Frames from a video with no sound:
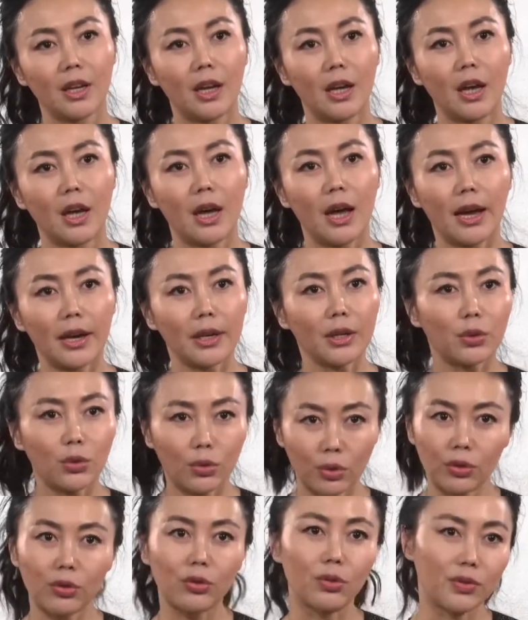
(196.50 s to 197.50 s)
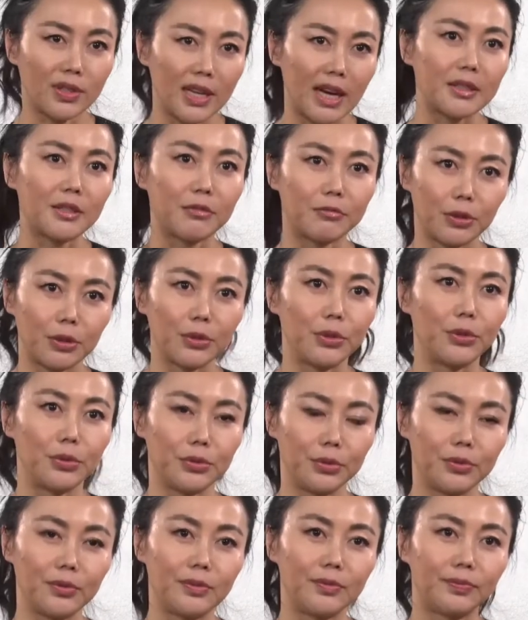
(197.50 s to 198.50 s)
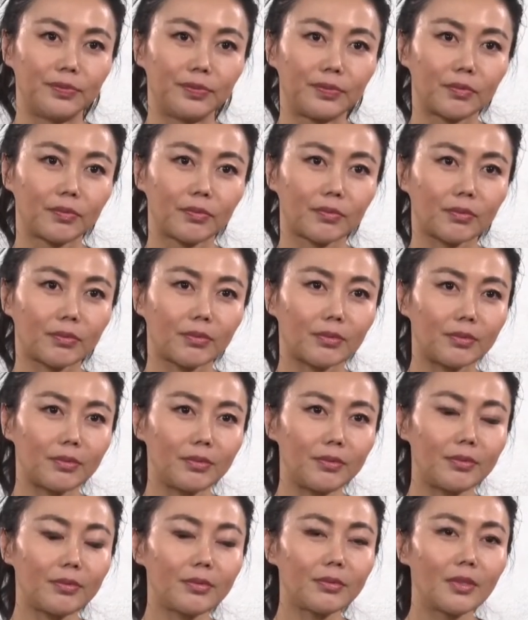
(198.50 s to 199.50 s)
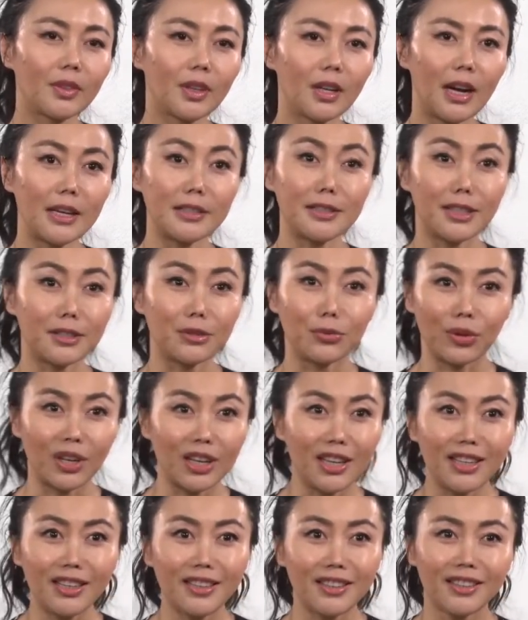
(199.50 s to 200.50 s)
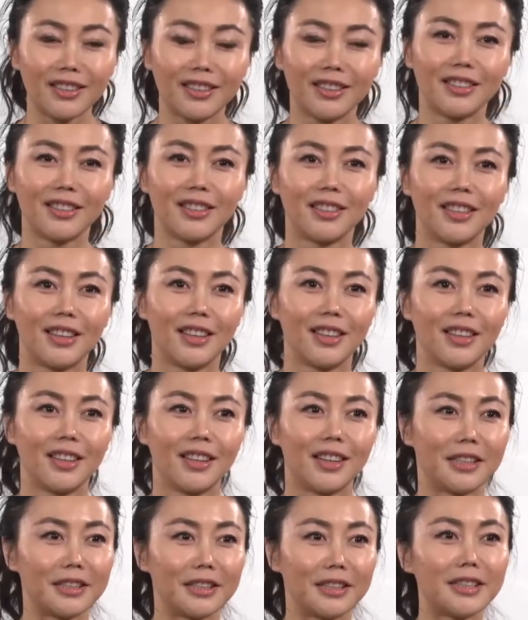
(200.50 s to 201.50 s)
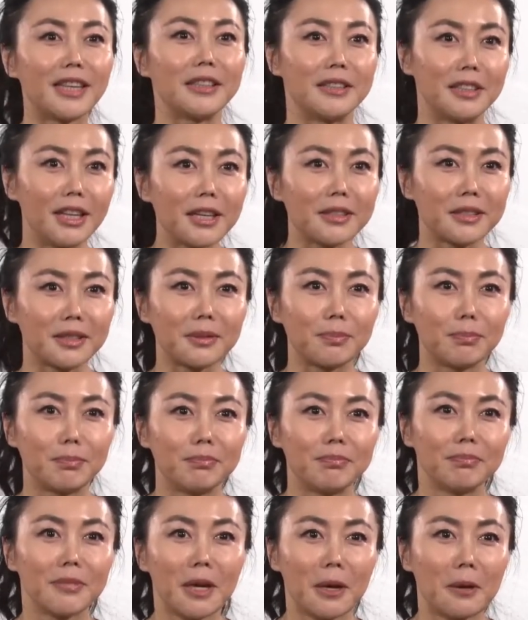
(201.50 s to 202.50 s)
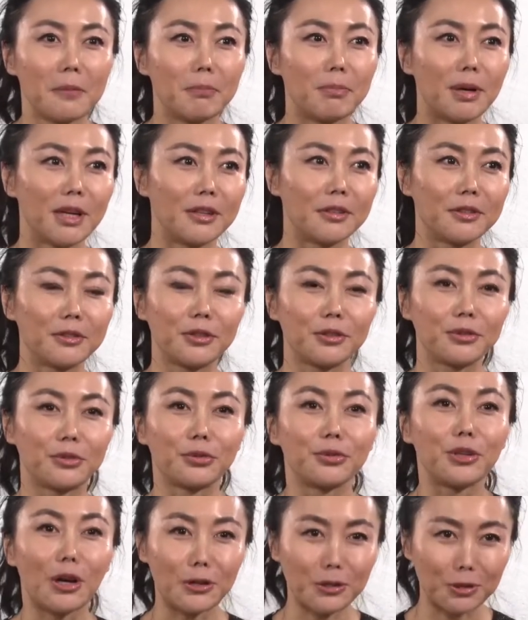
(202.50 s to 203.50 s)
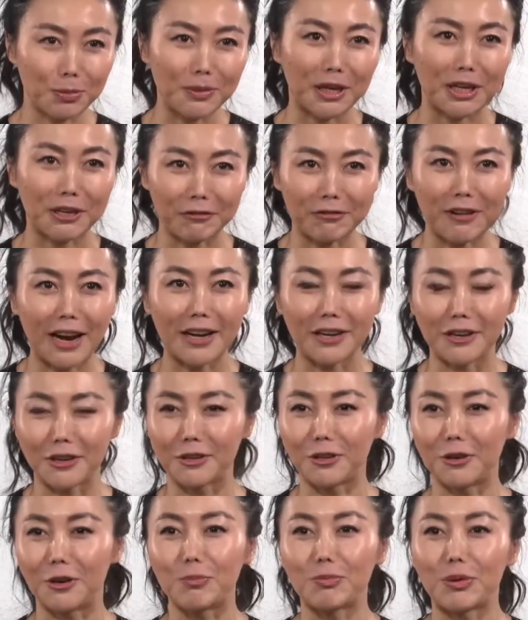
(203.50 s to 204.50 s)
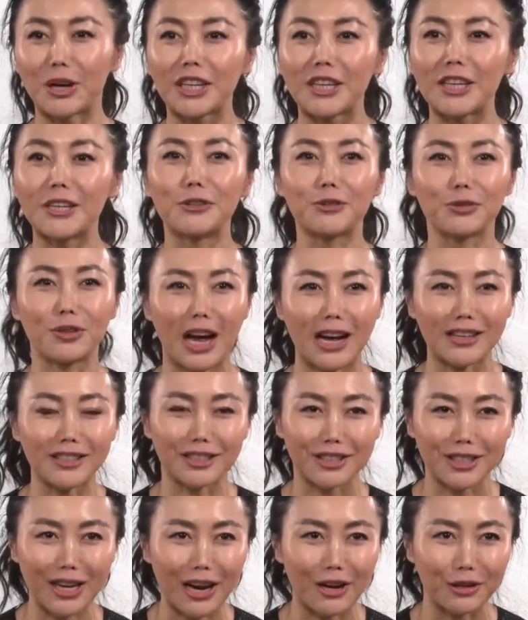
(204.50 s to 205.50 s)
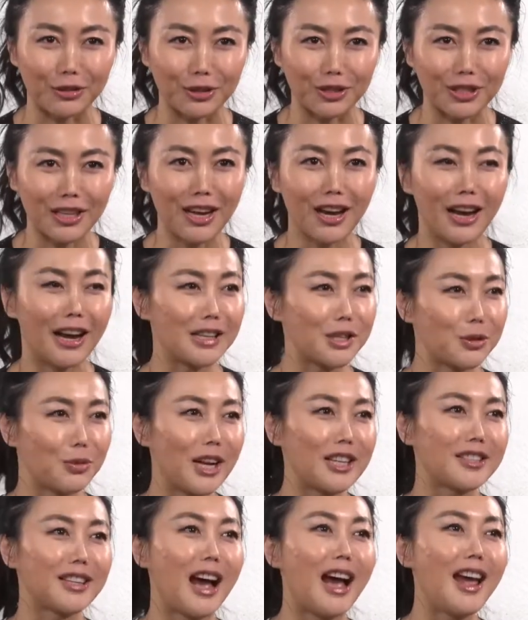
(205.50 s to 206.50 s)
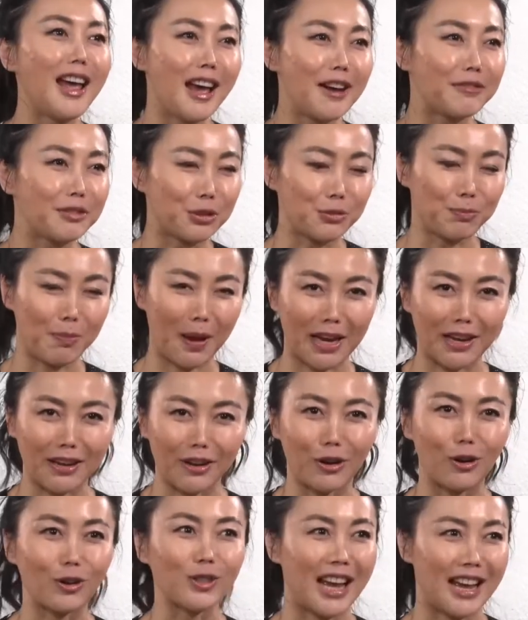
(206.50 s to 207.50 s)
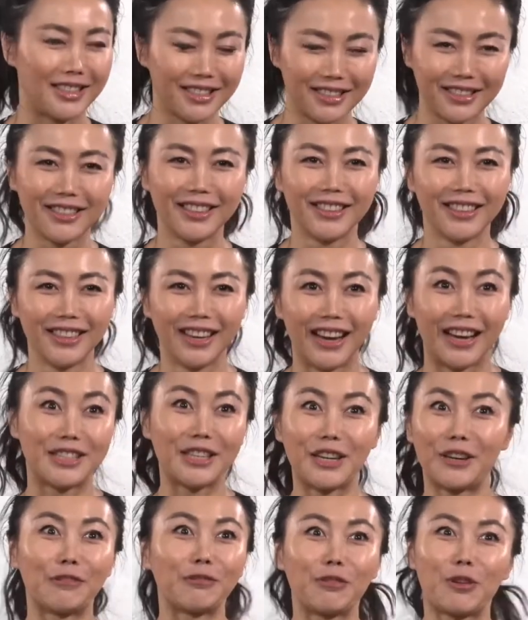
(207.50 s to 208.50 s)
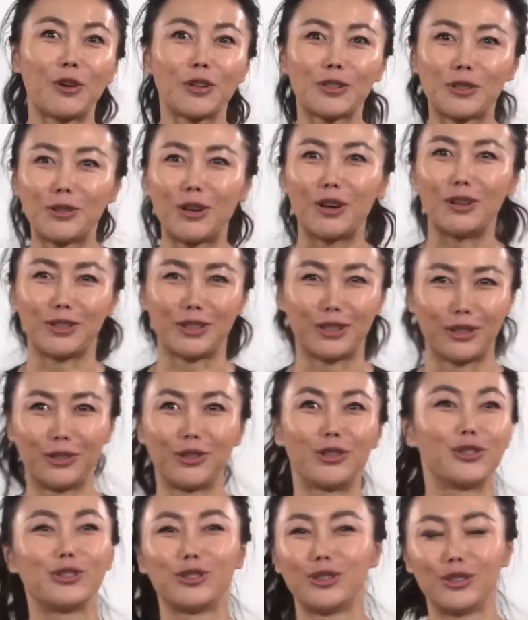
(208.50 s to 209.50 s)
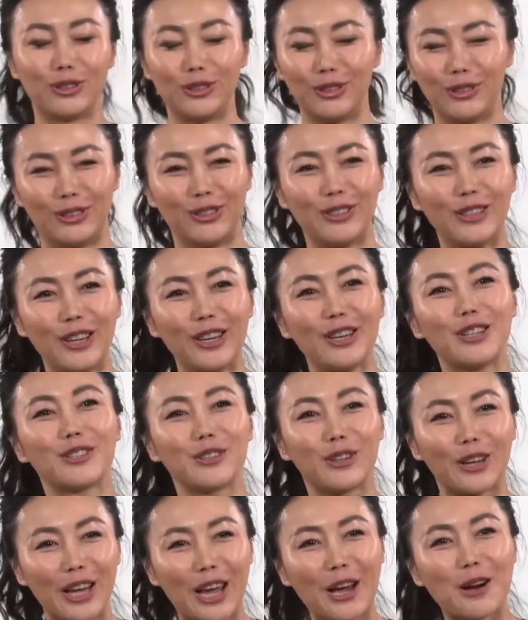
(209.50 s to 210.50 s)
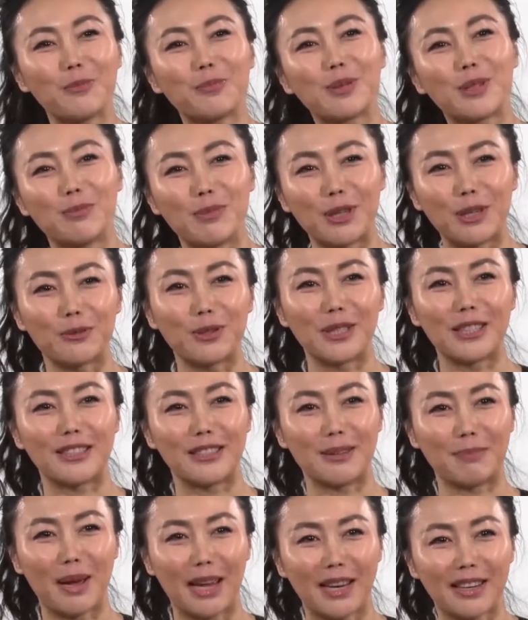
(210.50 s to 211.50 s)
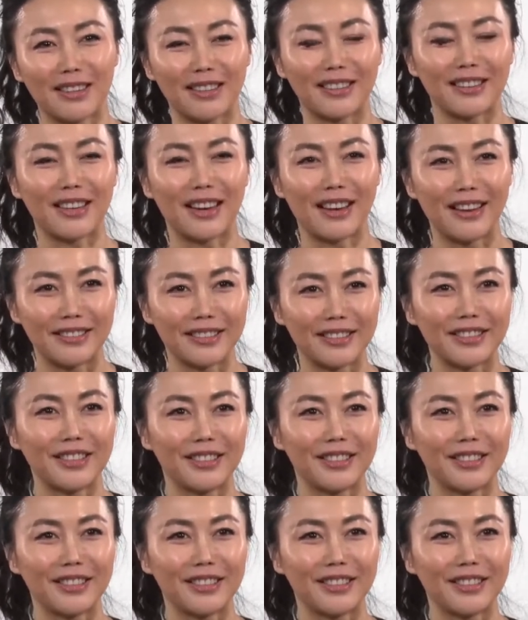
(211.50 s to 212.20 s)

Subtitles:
I could do that for you. I said, really? He said, yes, but do not make fire or break into others' house. Otherwise, I have to pay all that. I said, of course not. No, no, no, no. So he helped me with the bank account.